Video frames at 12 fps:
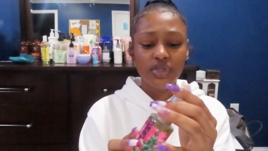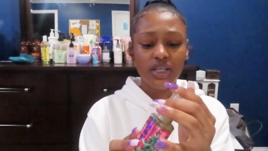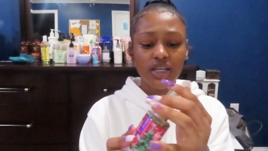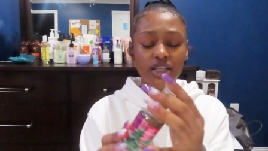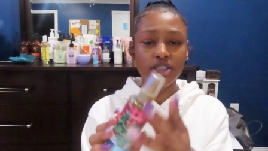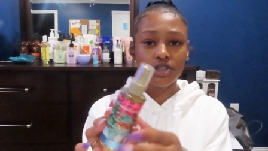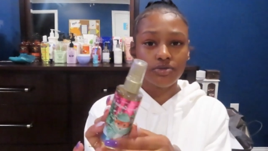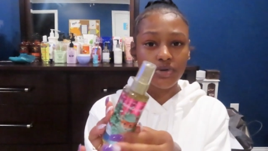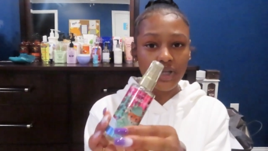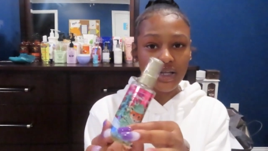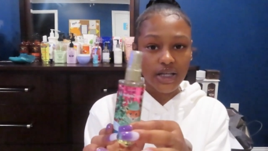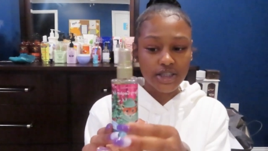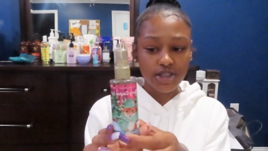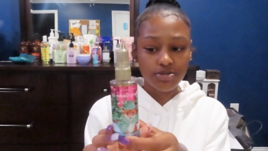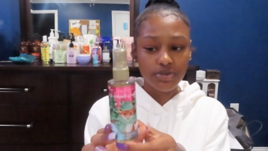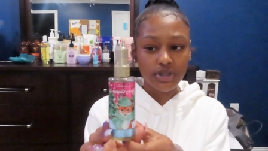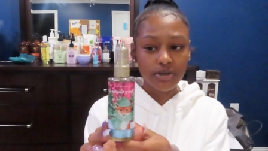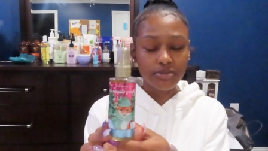And this is one that I just
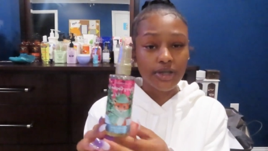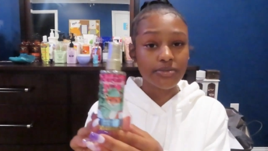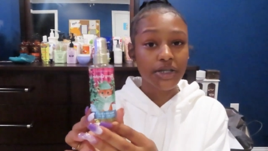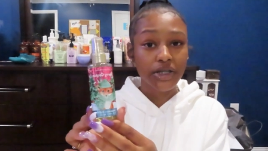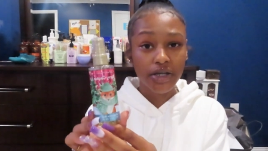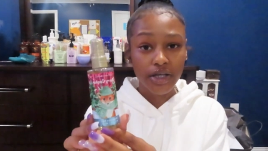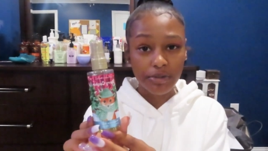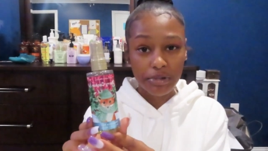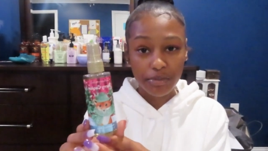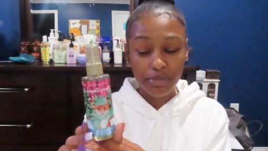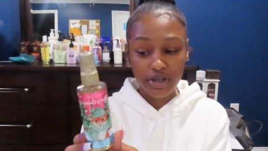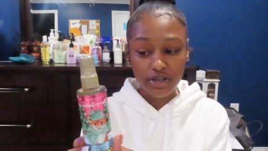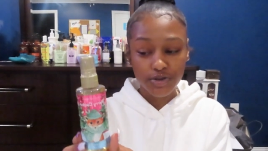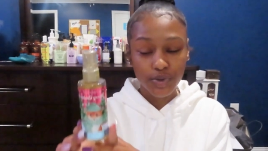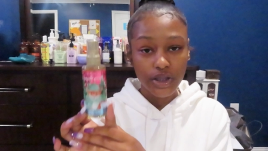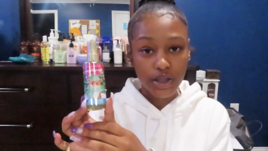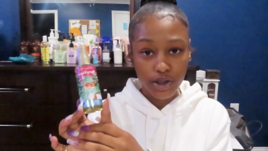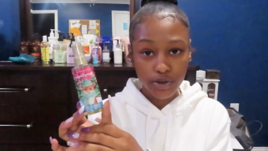be. Sometimes I carry in my purse
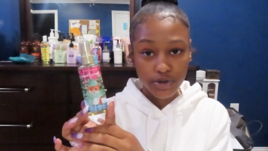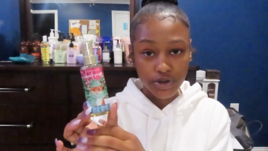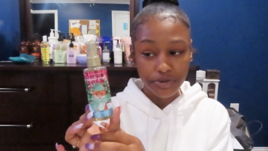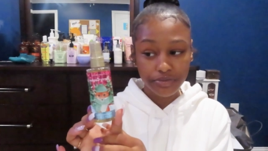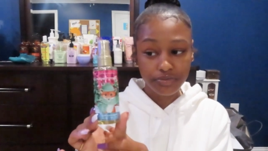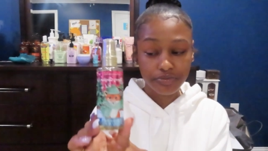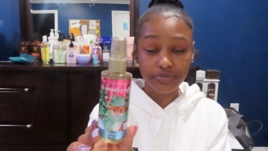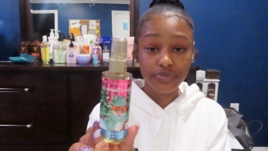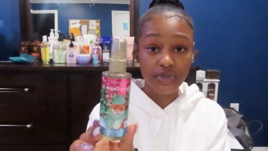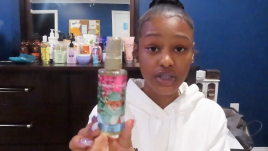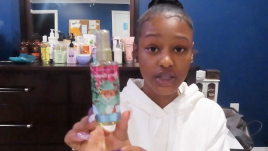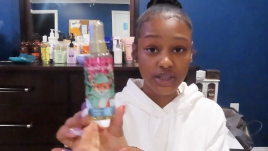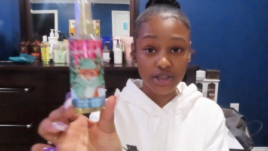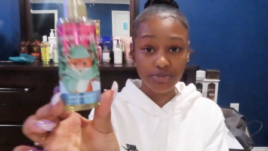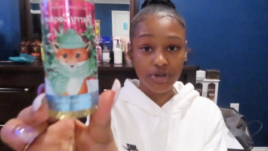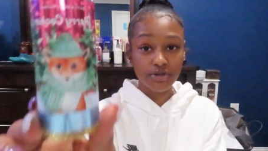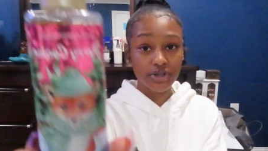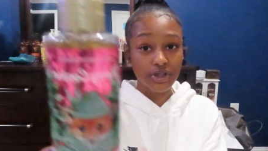with the lotion because it
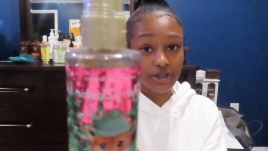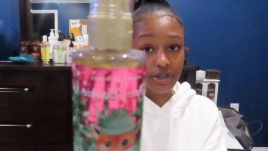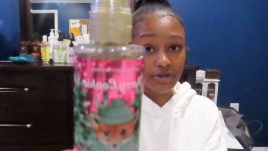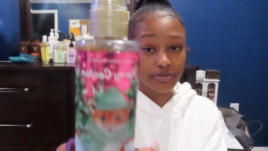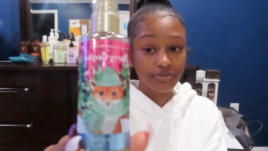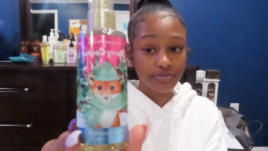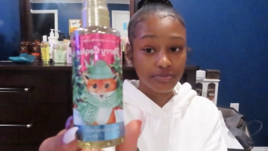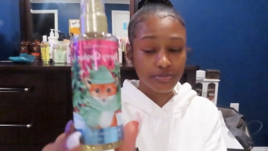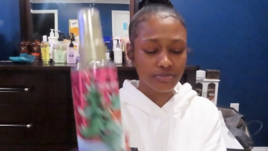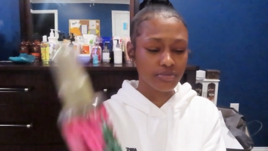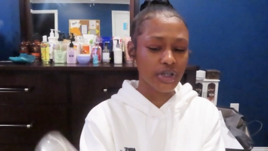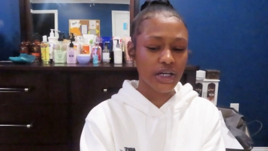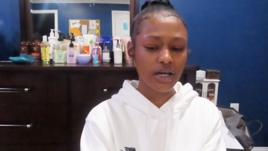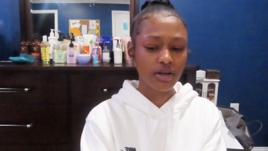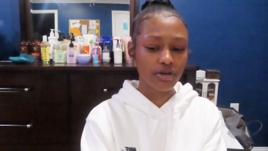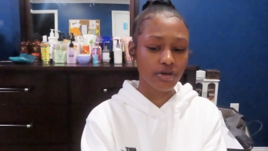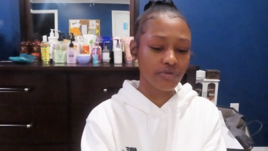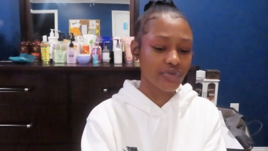smells good. But I
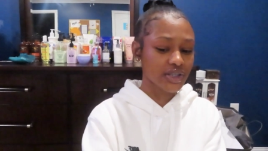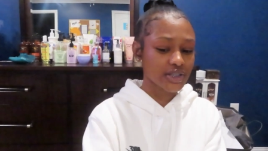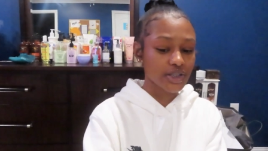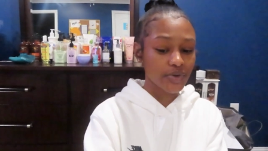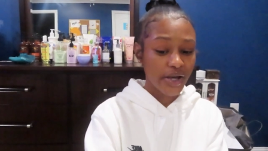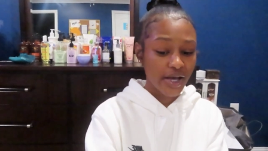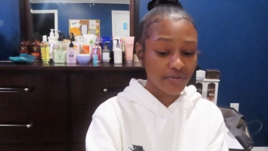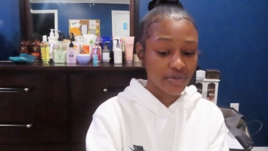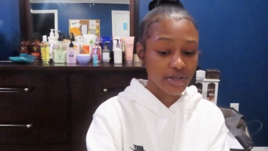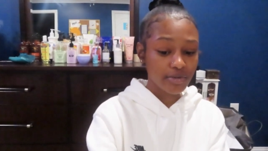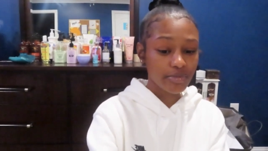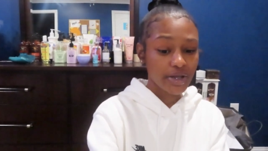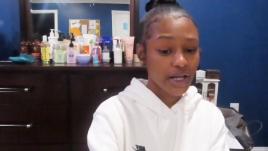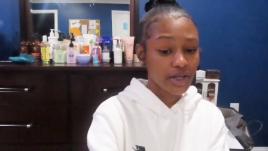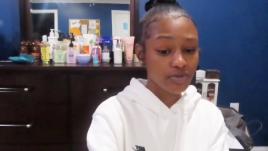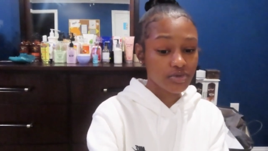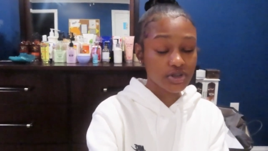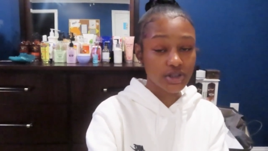don't know if they still have it. But I
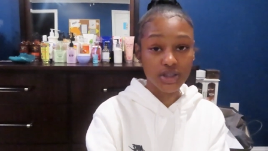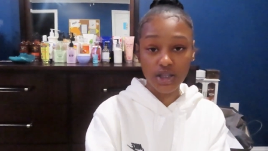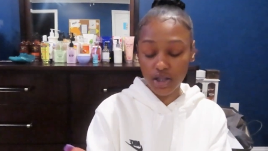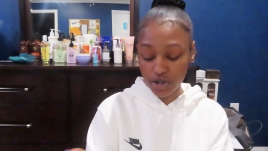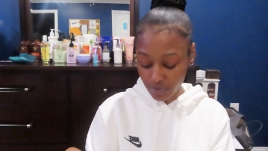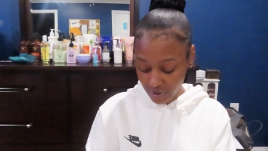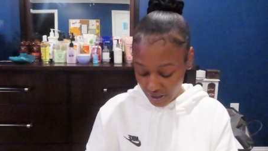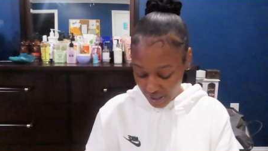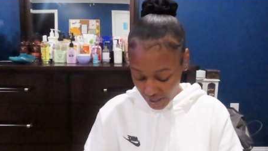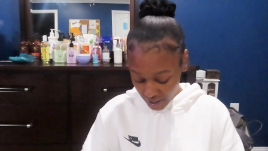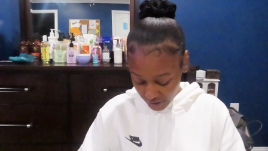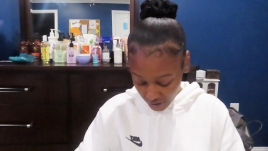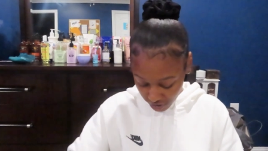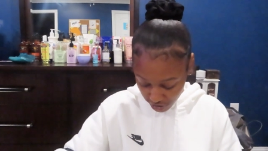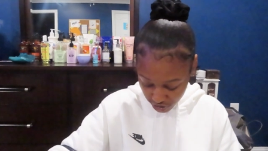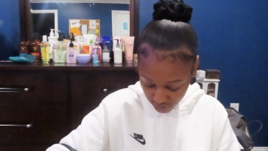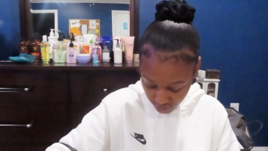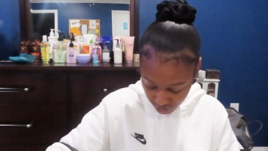know it's just a little one they had. And now
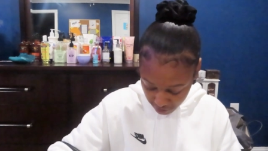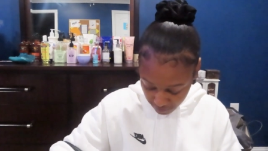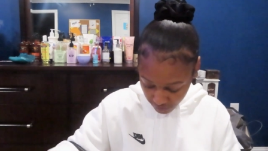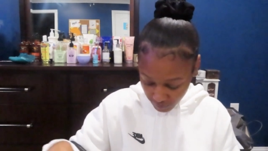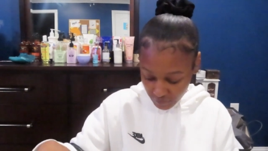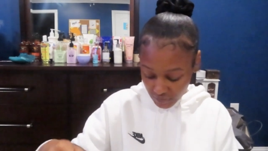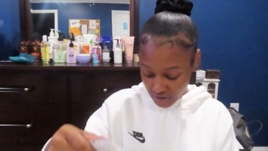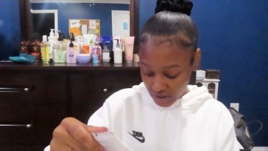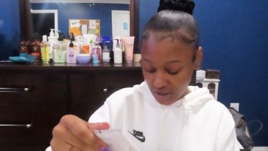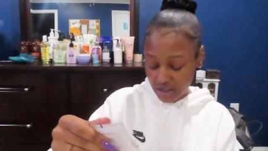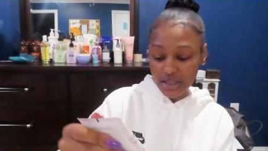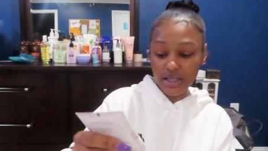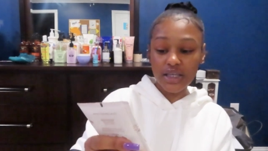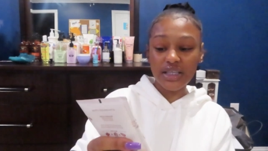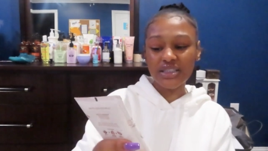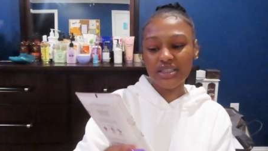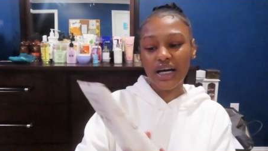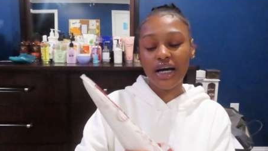this one
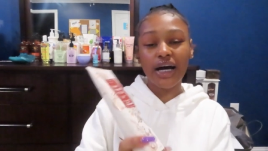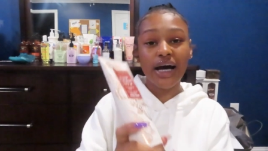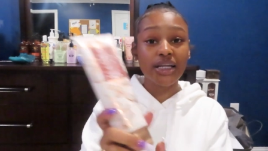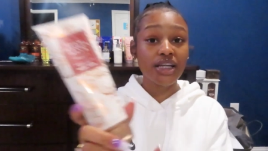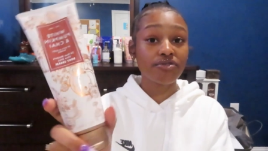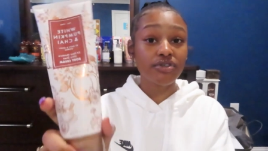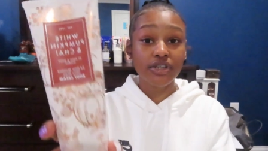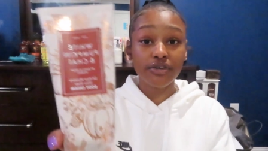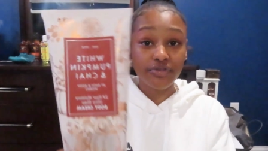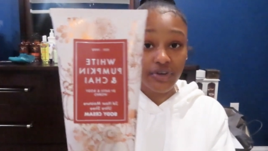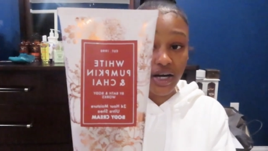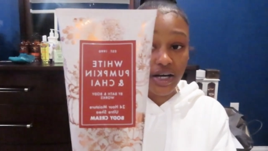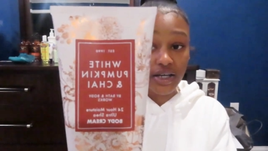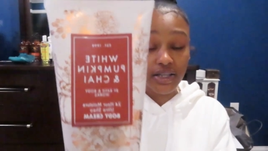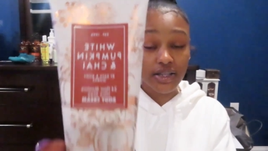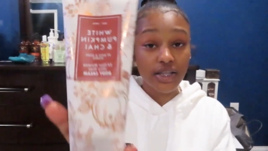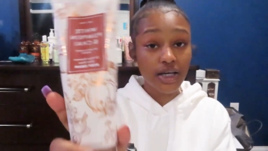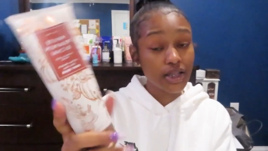is I never could
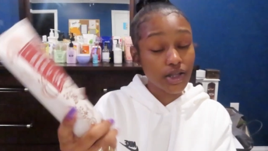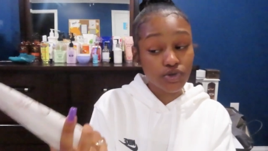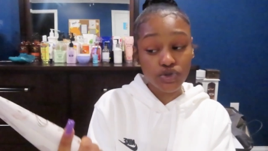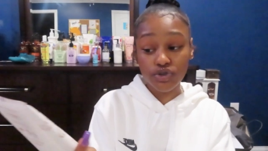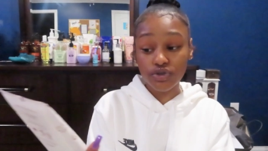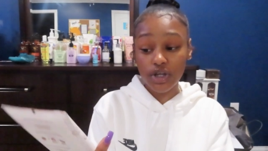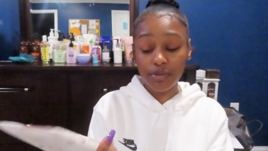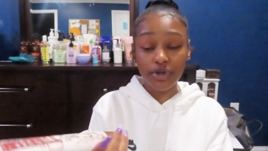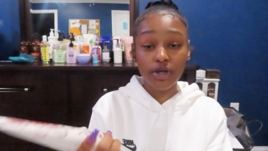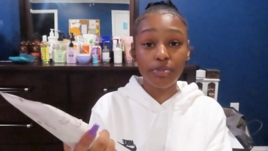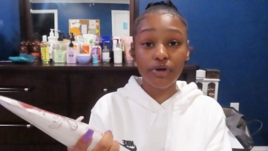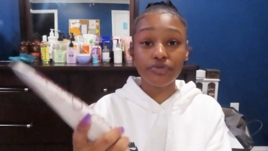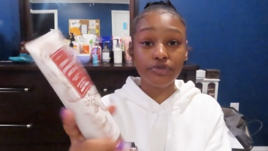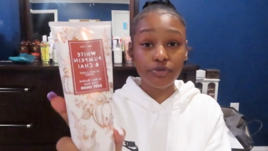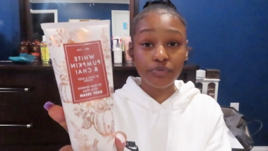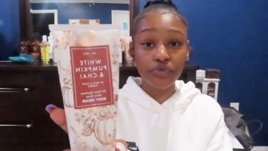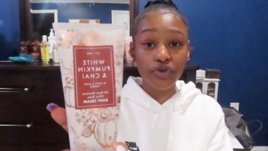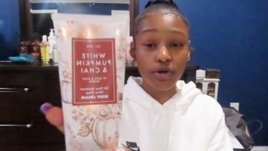find a lotion. I mean a
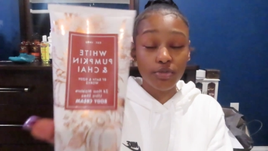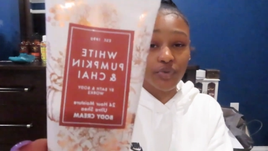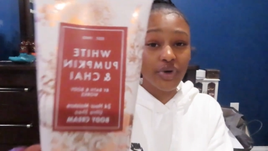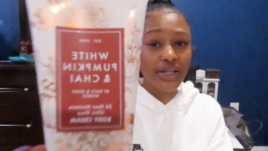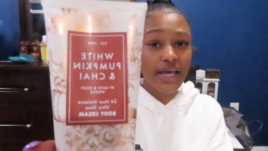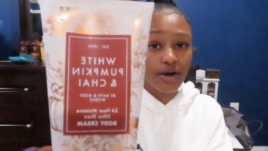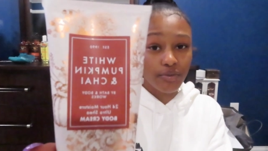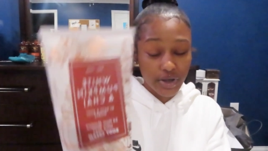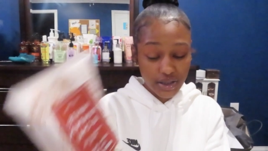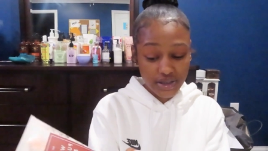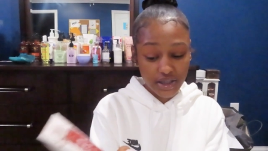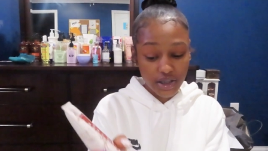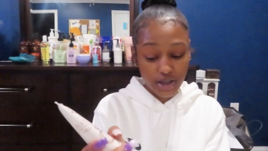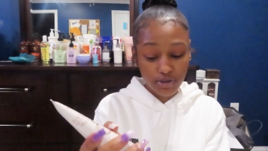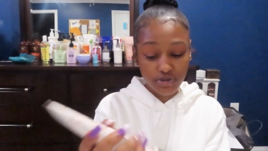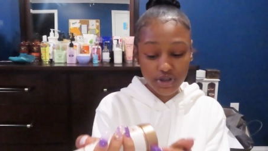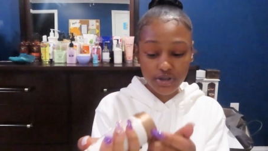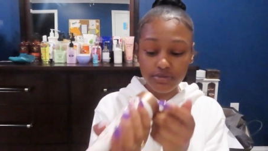perfume for. But one day I went and seen the
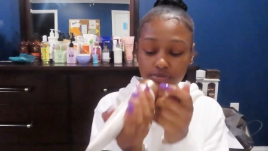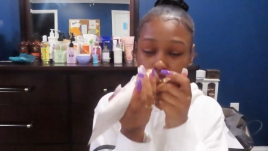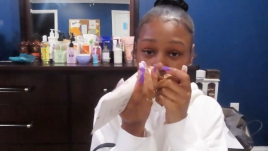lotion